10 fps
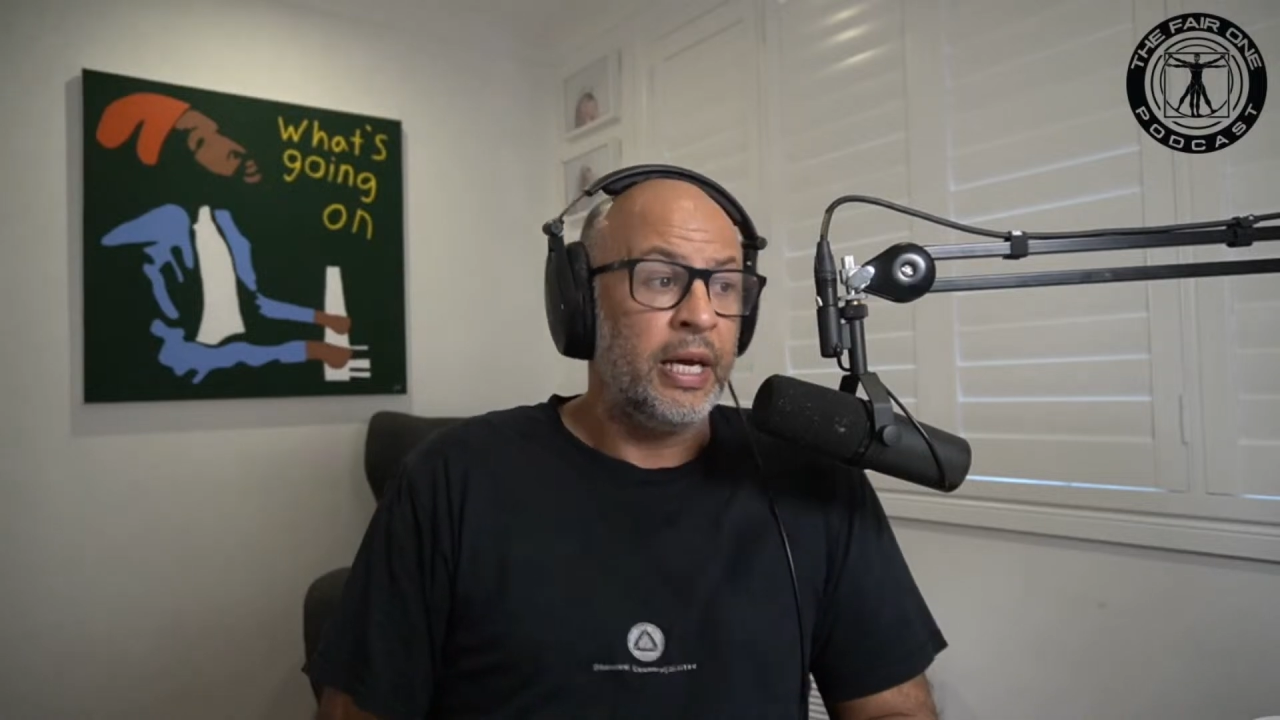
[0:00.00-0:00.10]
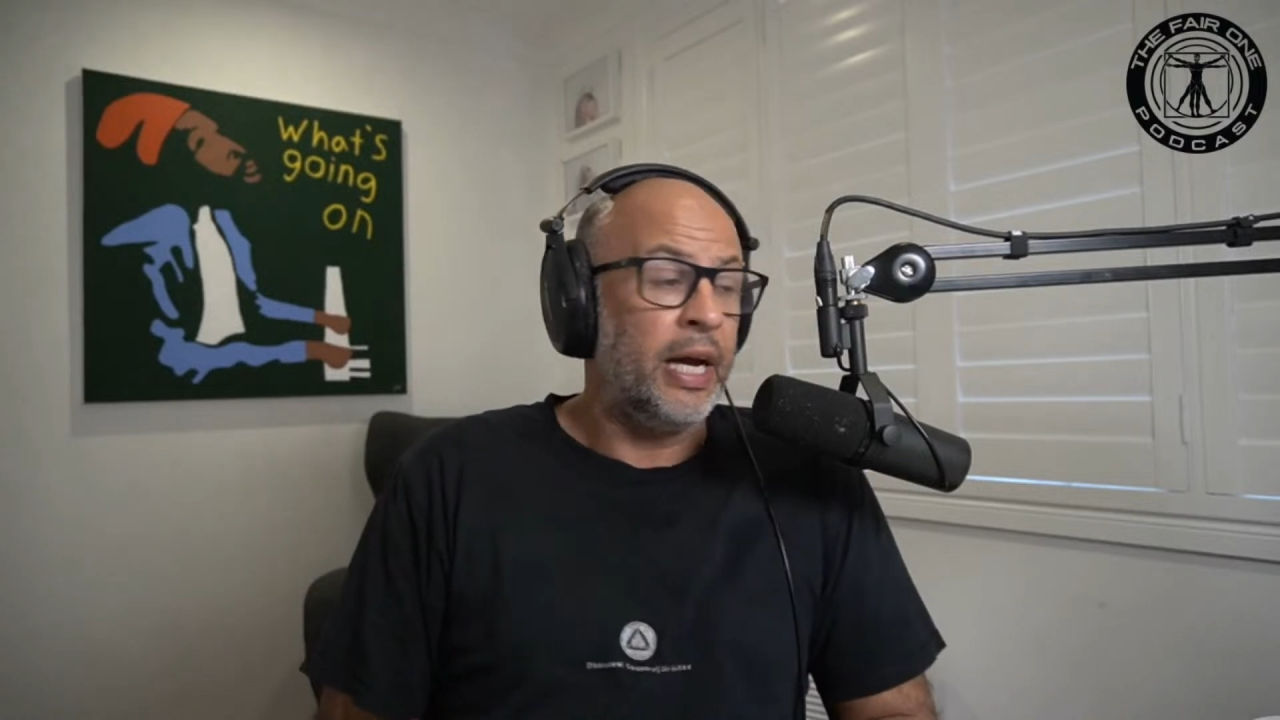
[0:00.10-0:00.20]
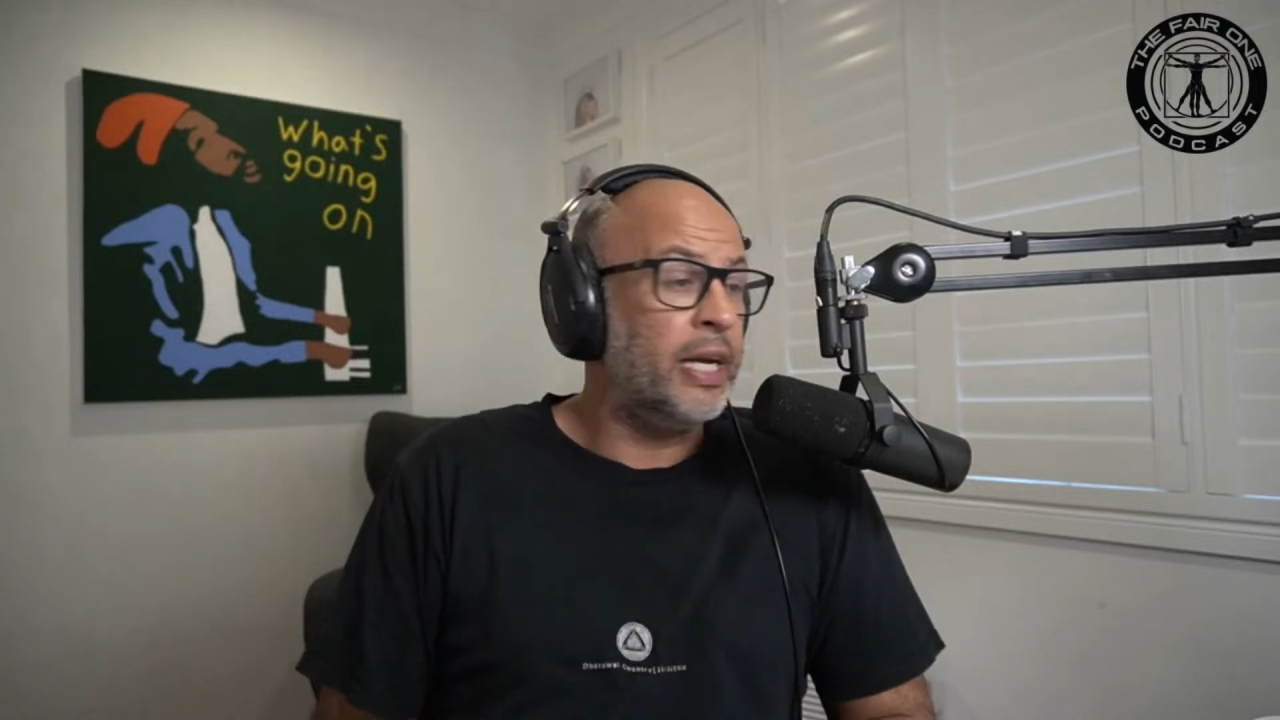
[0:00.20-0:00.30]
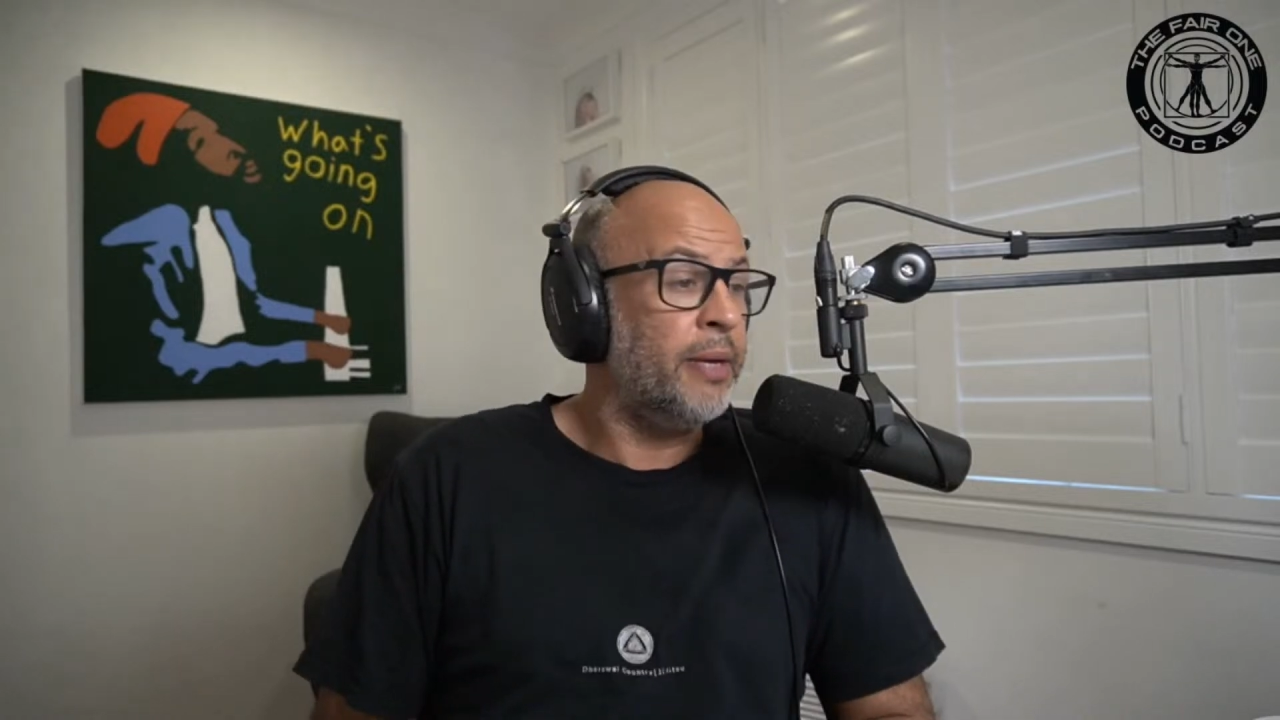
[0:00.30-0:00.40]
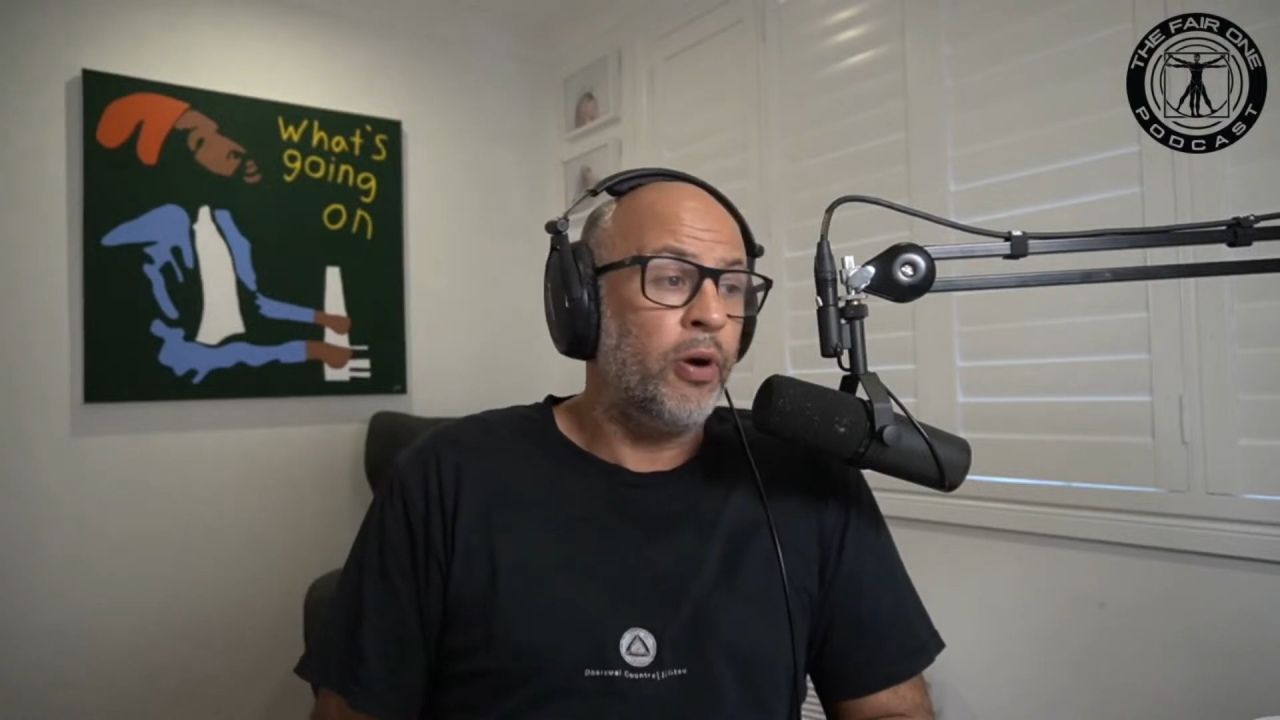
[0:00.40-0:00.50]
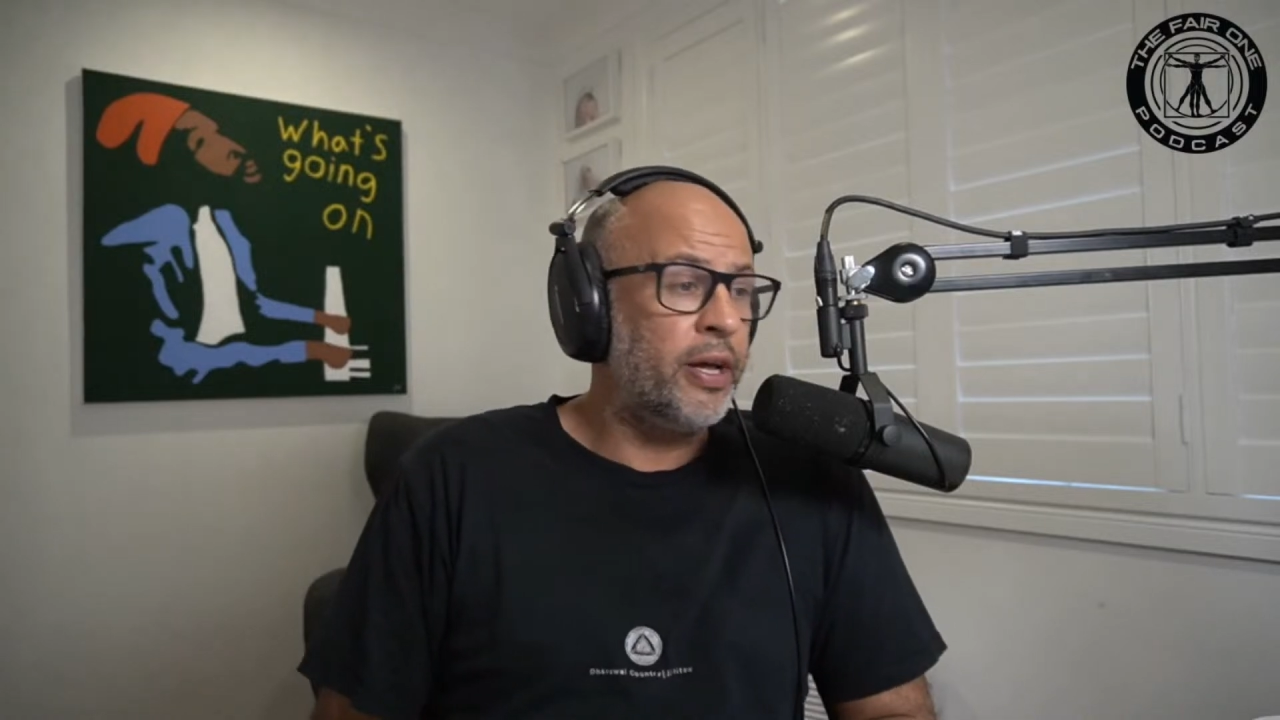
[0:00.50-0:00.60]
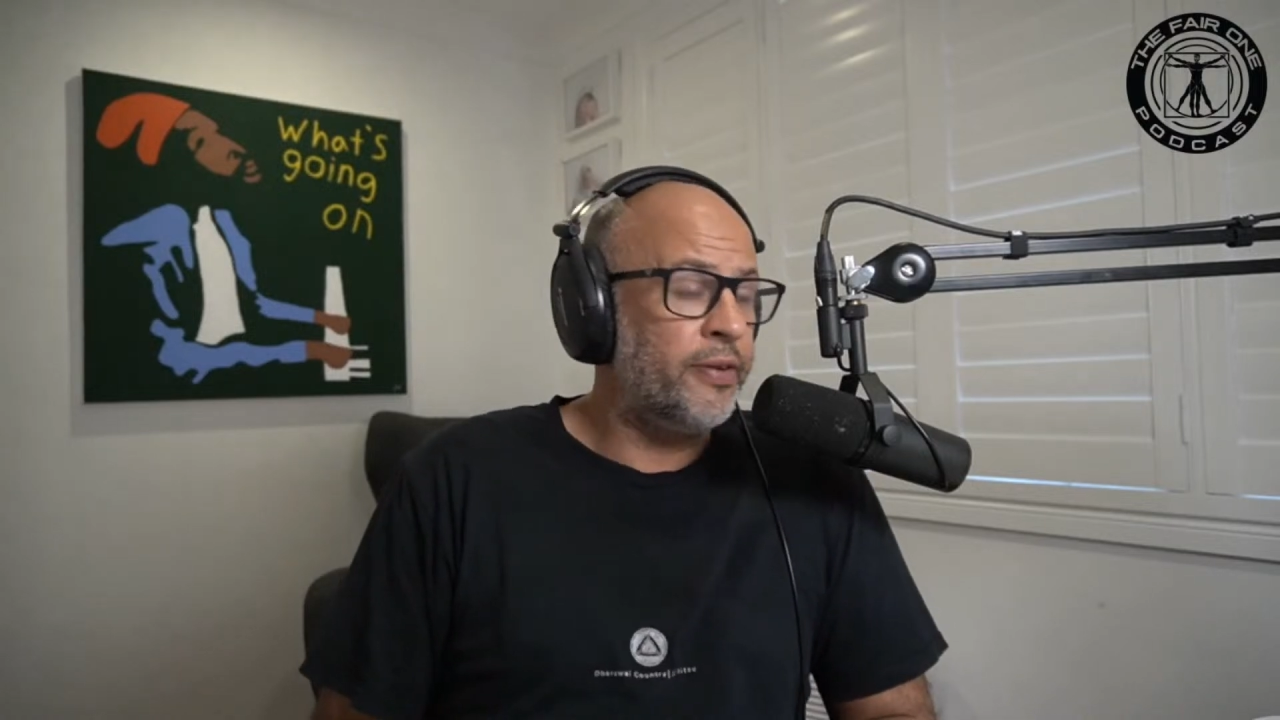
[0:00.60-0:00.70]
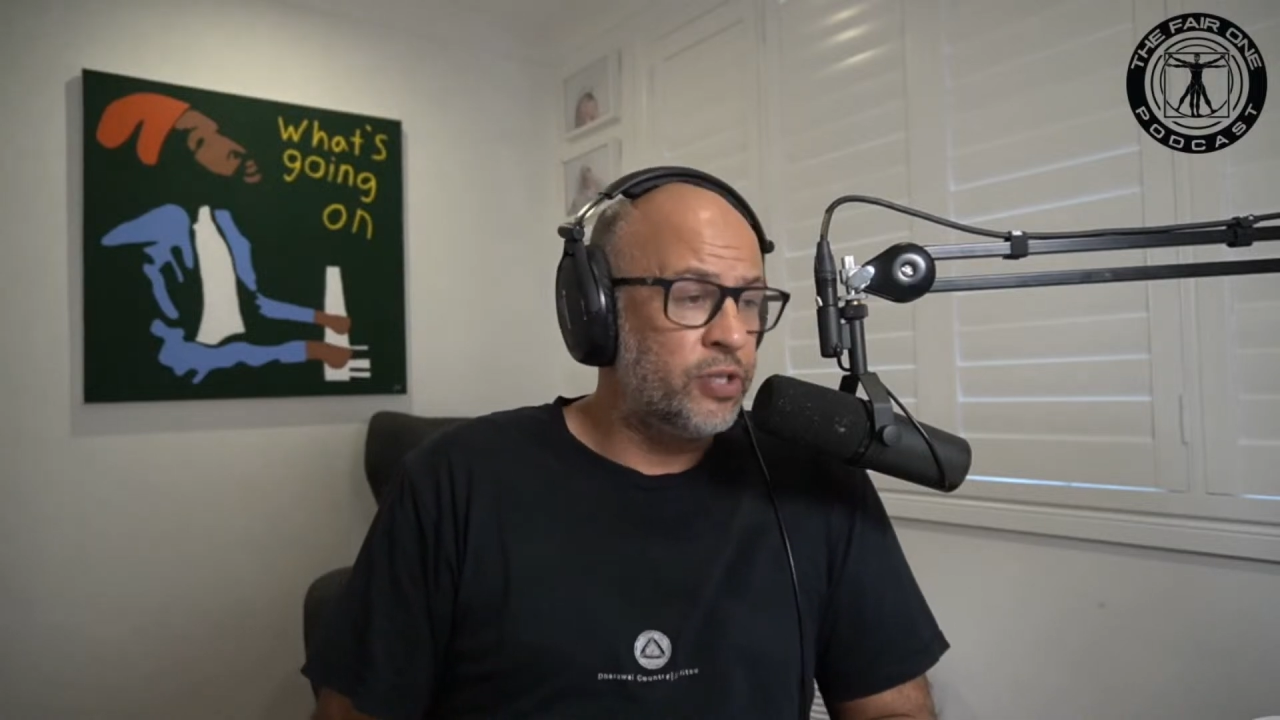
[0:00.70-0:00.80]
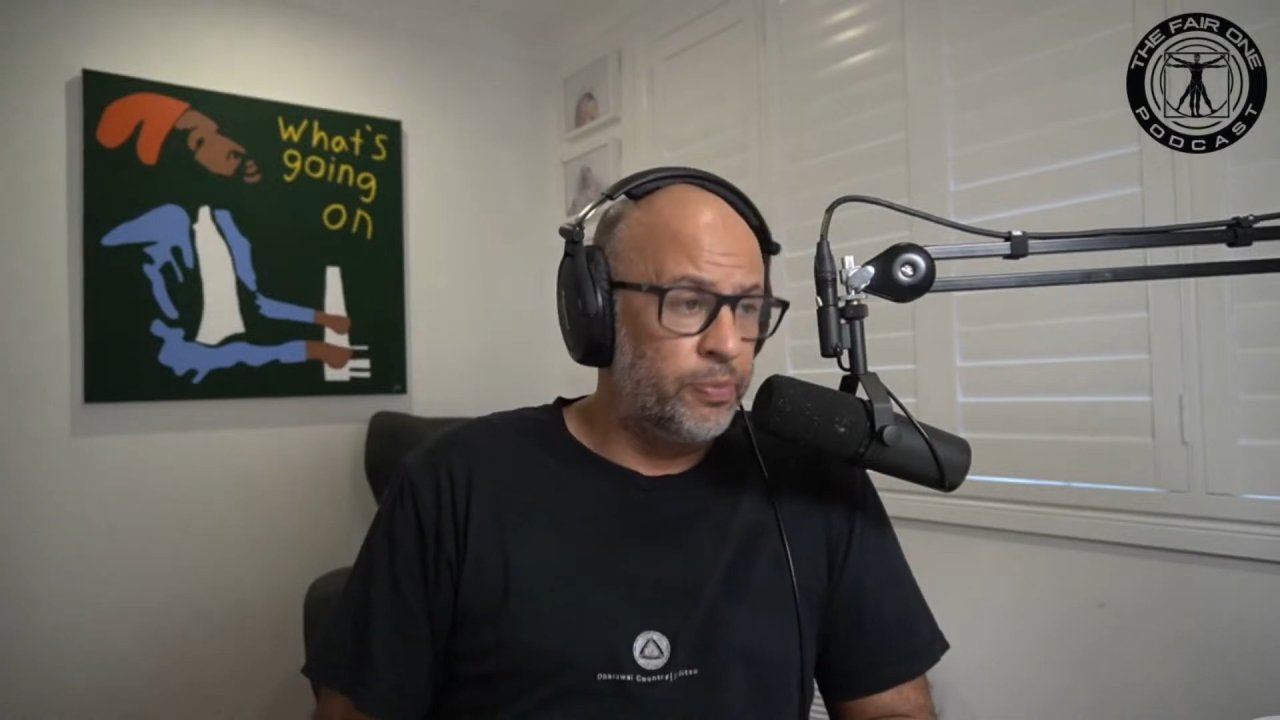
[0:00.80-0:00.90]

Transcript: And he might have